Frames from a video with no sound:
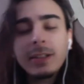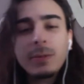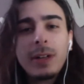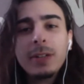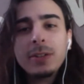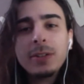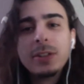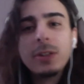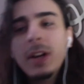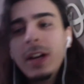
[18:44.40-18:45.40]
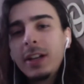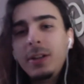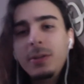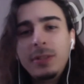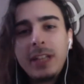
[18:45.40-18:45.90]
wow so
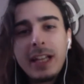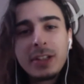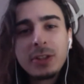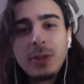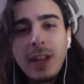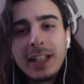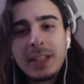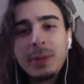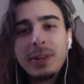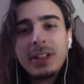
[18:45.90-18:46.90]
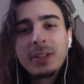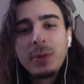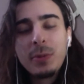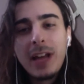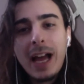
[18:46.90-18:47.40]
can you take us through that experience
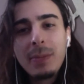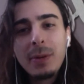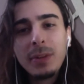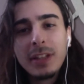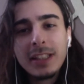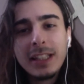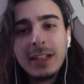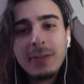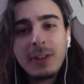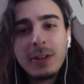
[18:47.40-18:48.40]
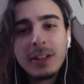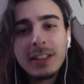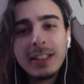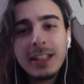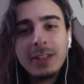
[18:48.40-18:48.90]
with what happened with the city of
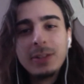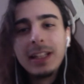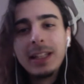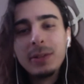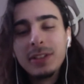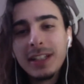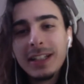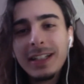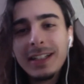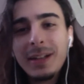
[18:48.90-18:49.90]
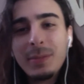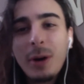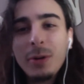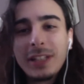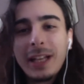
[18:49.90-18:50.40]
fredericton as you said there was a, a
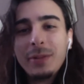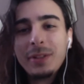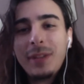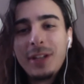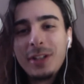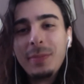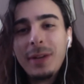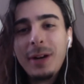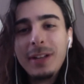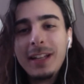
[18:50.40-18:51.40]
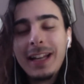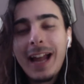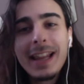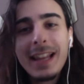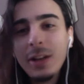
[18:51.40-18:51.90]
post that was mentioned about it and
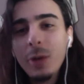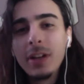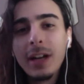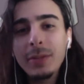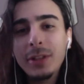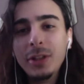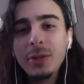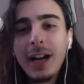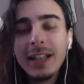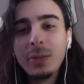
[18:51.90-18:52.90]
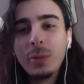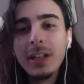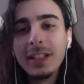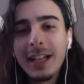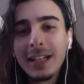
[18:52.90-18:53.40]
how did they know to come to you guys and what
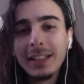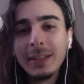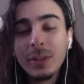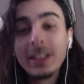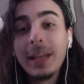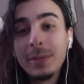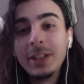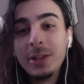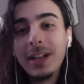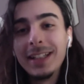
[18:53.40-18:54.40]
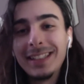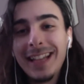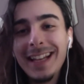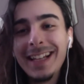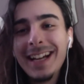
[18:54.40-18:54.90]
exactly what steps did you guys
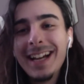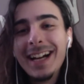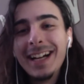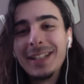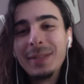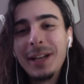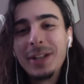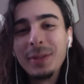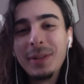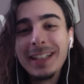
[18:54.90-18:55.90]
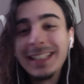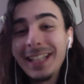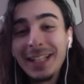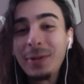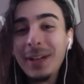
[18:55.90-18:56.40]
take uh, to make sure because
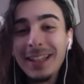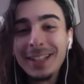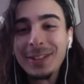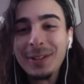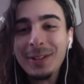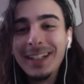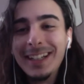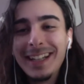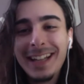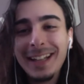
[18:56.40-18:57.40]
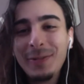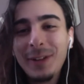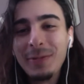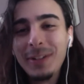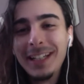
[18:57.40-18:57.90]
it's, it's quite the story i'd love
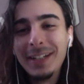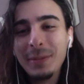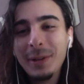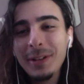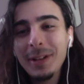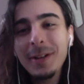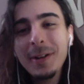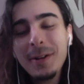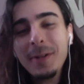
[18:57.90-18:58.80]
for everyone to hear about it it's